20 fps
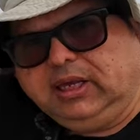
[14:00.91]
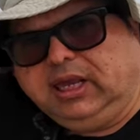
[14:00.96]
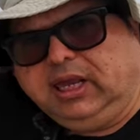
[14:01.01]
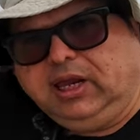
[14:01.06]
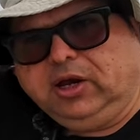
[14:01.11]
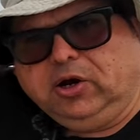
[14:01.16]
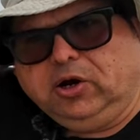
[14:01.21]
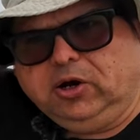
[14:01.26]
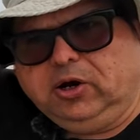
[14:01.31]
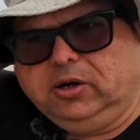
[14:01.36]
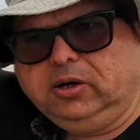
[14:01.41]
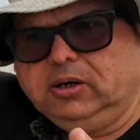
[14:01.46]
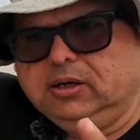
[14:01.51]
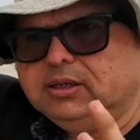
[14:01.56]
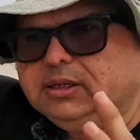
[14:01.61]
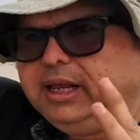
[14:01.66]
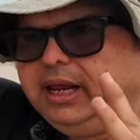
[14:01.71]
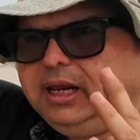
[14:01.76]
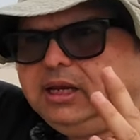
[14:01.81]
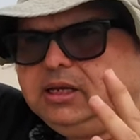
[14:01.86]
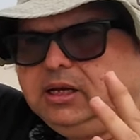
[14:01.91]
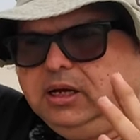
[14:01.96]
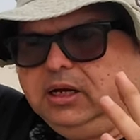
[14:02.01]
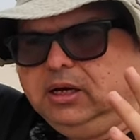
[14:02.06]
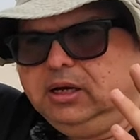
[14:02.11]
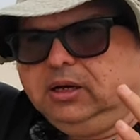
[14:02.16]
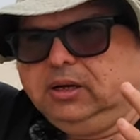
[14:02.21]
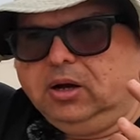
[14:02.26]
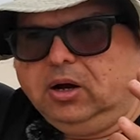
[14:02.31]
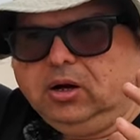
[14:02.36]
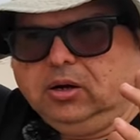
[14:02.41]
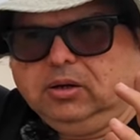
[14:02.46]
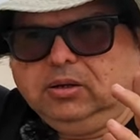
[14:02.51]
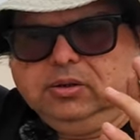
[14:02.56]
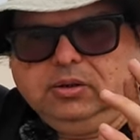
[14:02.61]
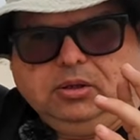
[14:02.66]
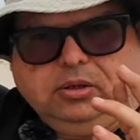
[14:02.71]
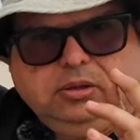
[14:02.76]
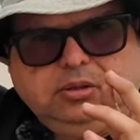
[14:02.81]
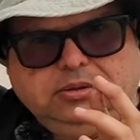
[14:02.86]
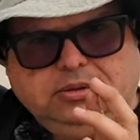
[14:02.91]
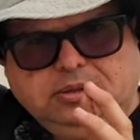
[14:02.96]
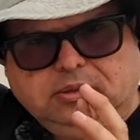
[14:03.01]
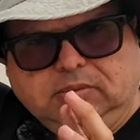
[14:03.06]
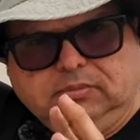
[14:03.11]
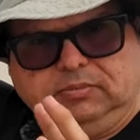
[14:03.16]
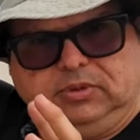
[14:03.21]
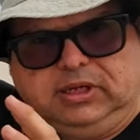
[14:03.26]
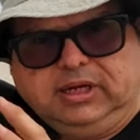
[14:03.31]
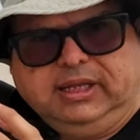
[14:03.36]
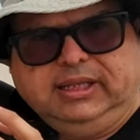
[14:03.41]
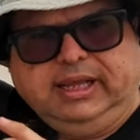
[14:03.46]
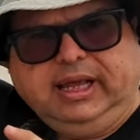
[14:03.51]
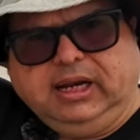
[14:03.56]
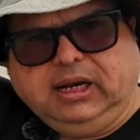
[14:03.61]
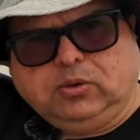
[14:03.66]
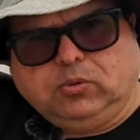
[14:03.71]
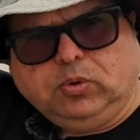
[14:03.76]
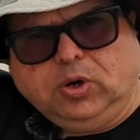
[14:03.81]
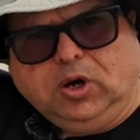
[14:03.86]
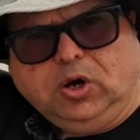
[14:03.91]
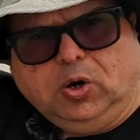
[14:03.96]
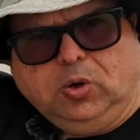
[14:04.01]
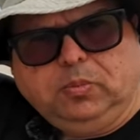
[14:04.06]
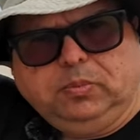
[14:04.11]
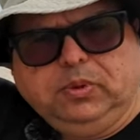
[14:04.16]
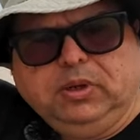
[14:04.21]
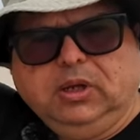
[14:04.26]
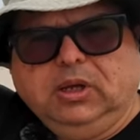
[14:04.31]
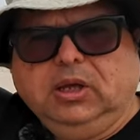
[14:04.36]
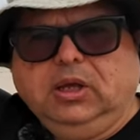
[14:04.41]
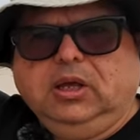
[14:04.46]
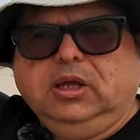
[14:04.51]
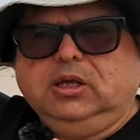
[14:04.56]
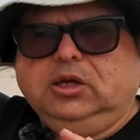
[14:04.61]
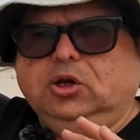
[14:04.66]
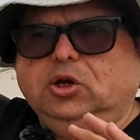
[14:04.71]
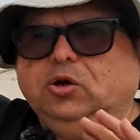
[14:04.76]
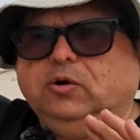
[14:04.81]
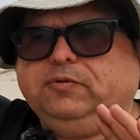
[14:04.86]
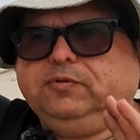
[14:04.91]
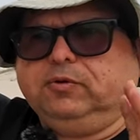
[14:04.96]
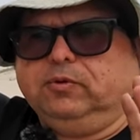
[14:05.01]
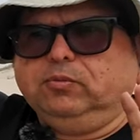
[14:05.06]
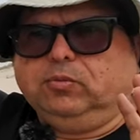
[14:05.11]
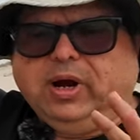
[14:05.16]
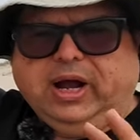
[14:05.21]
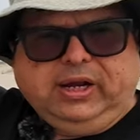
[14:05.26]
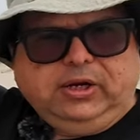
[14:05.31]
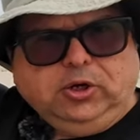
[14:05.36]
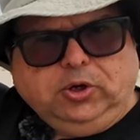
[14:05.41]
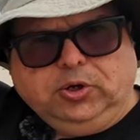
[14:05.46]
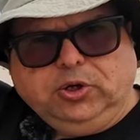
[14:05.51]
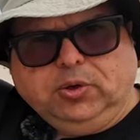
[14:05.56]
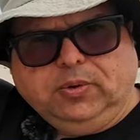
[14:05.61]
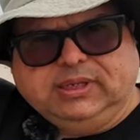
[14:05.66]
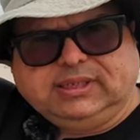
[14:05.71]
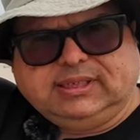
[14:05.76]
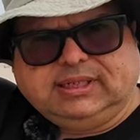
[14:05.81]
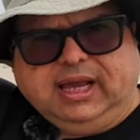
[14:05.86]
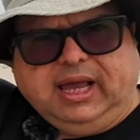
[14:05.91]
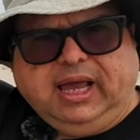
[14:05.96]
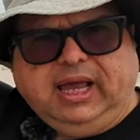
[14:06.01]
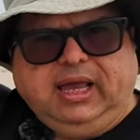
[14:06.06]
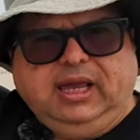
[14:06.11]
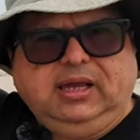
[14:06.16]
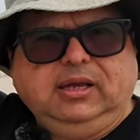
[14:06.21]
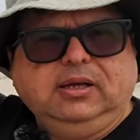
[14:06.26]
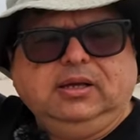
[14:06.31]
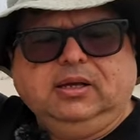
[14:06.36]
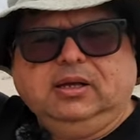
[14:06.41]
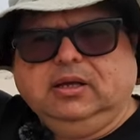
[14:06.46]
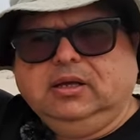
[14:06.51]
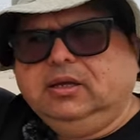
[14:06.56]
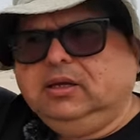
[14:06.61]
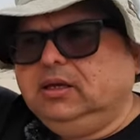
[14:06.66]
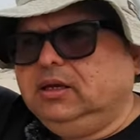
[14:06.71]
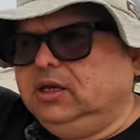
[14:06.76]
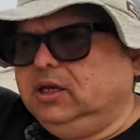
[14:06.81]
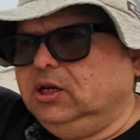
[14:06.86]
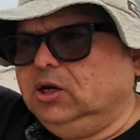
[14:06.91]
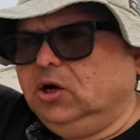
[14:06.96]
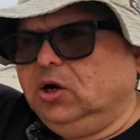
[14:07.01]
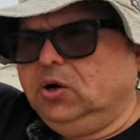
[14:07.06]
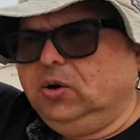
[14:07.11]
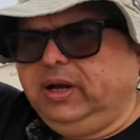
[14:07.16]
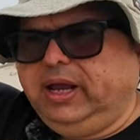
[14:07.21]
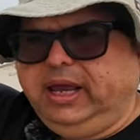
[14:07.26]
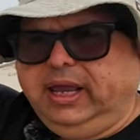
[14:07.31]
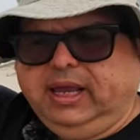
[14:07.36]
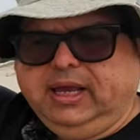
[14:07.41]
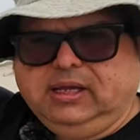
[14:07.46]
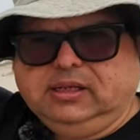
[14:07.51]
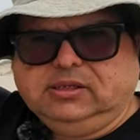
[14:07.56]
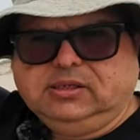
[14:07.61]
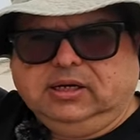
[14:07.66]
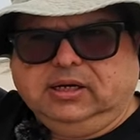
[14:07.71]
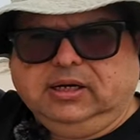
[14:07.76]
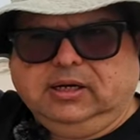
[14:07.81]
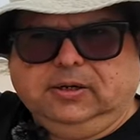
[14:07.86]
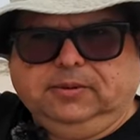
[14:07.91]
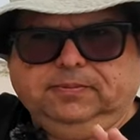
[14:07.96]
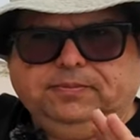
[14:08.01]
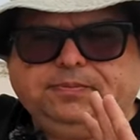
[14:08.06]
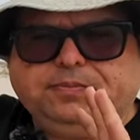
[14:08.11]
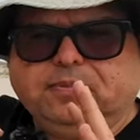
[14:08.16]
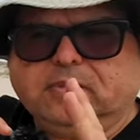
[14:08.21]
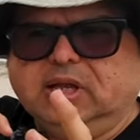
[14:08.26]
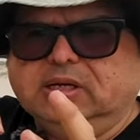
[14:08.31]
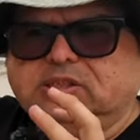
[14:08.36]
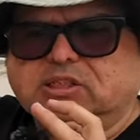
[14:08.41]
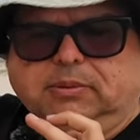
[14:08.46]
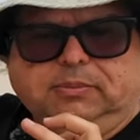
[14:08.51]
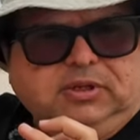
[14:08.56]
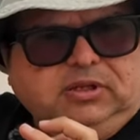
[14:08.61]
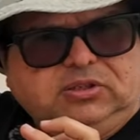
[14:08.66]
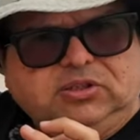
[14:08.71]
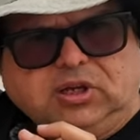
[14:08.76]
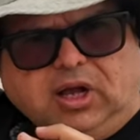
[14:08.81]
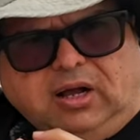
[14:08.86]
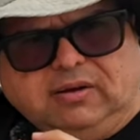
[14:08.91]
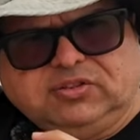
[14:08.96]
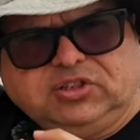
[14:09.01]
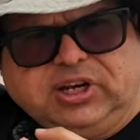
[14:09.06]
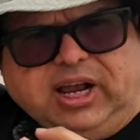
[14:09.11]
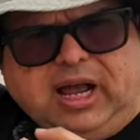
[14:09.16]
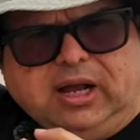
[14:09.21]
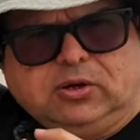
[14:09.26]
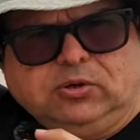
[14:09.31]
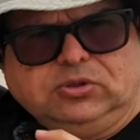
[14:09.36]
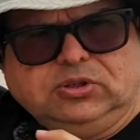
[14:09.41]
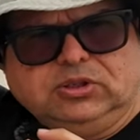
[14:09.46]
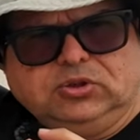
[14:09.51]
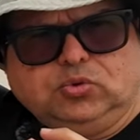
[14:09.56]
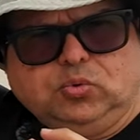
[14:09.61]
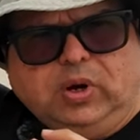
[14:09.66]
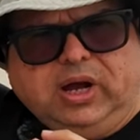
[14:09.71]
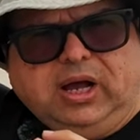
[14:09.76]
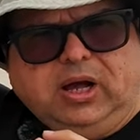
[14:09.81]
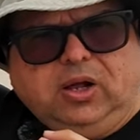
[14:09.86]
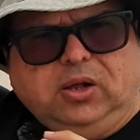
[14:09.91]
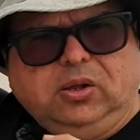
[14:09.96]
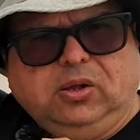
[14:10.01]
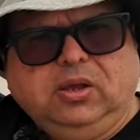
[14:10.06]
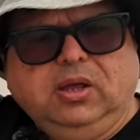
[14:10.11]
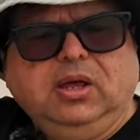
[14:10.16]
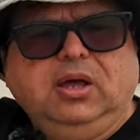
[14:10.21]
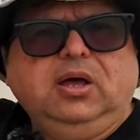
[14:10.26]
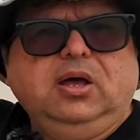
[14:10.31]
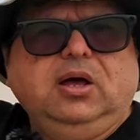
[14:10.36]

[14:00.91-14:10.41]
gear, like the kinetic rope, you know, from Rhino USA, you know, and some of the soft shackles as well.